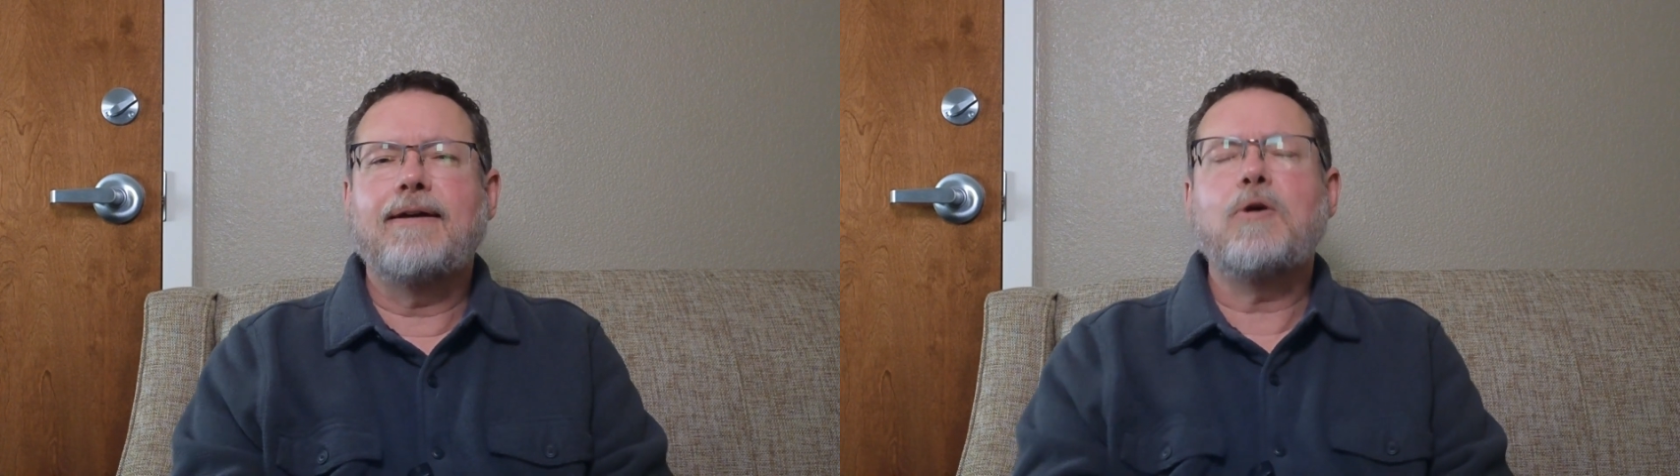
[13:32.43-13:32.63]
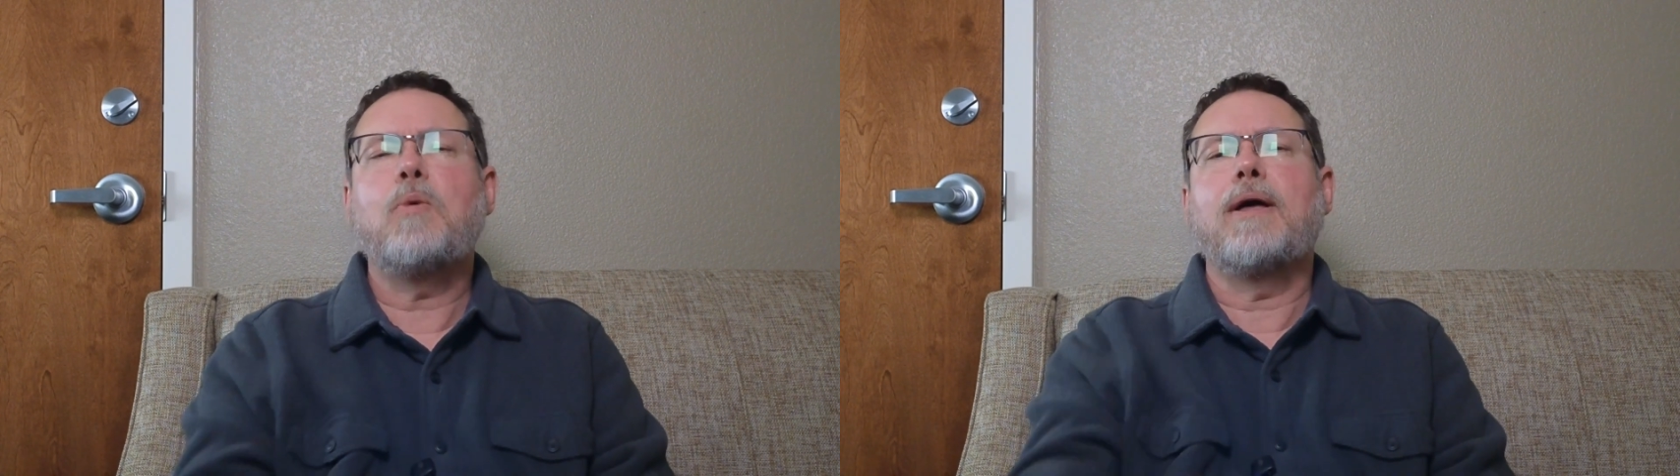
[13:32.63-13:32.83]

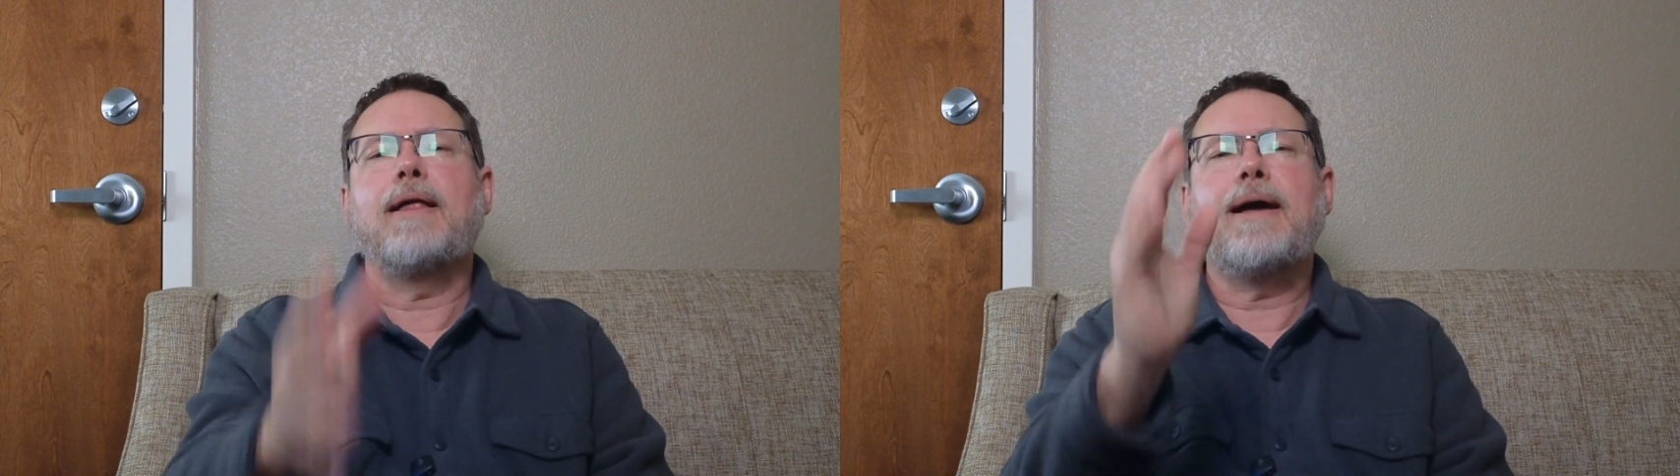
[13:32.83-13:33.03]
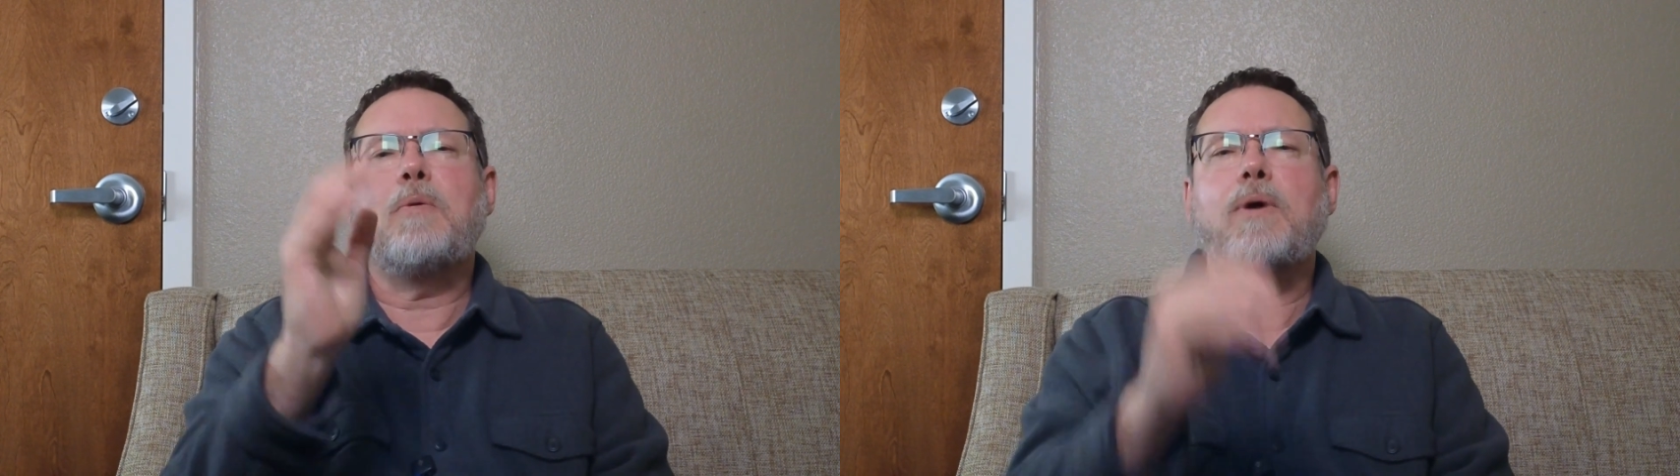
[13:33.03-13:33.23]
Oh, well,
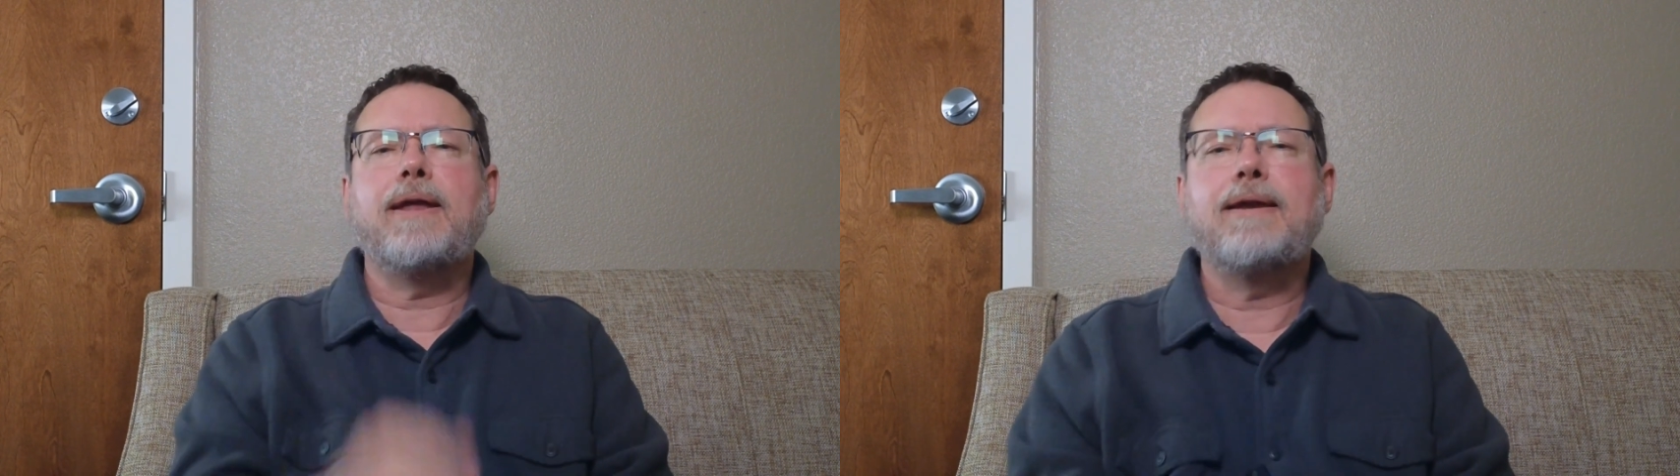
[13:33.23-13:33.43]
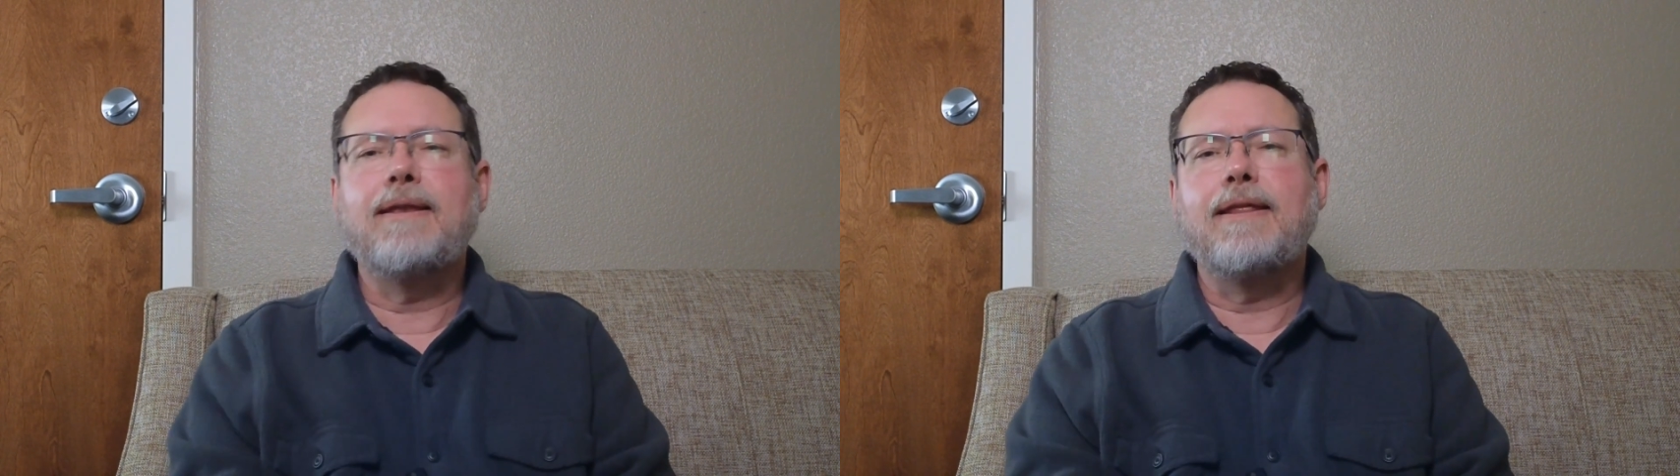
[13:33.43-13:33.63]
I
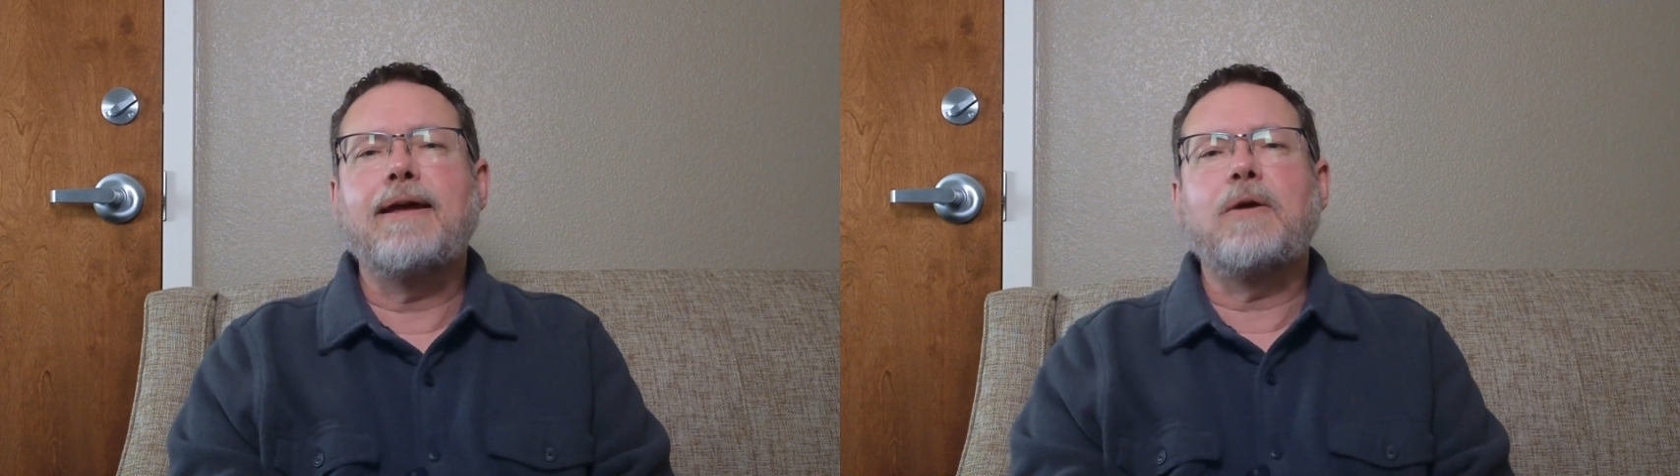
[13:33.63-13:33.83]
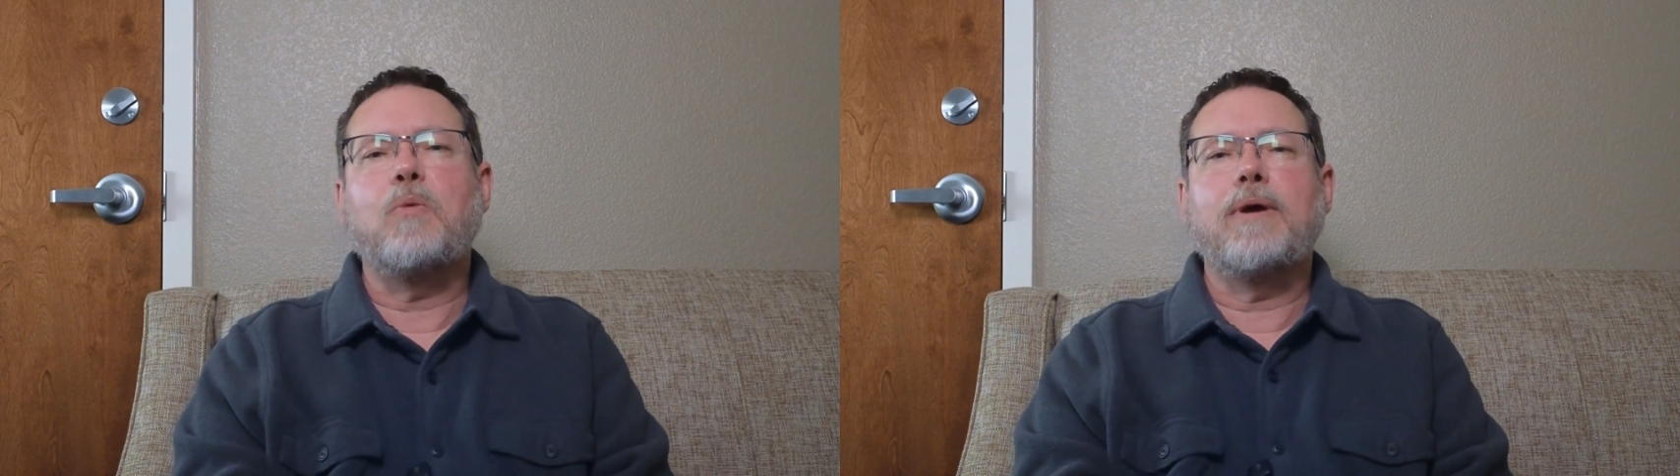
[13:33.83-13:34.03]
waited. They
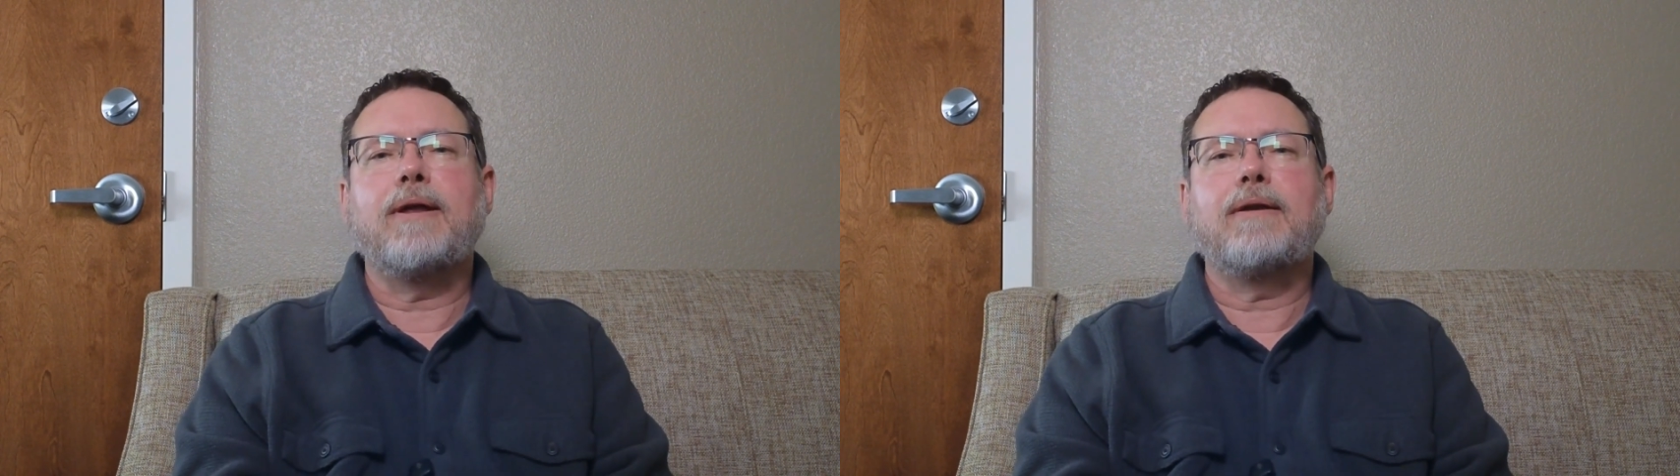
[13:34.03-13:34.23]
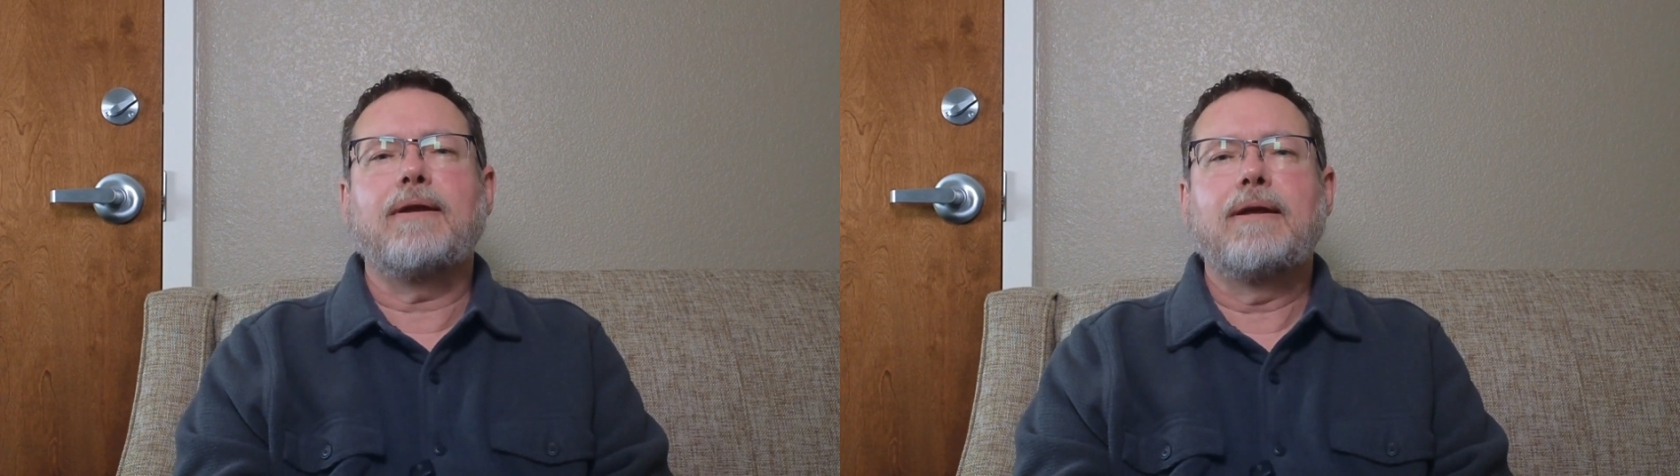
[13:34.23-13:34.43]
can wait.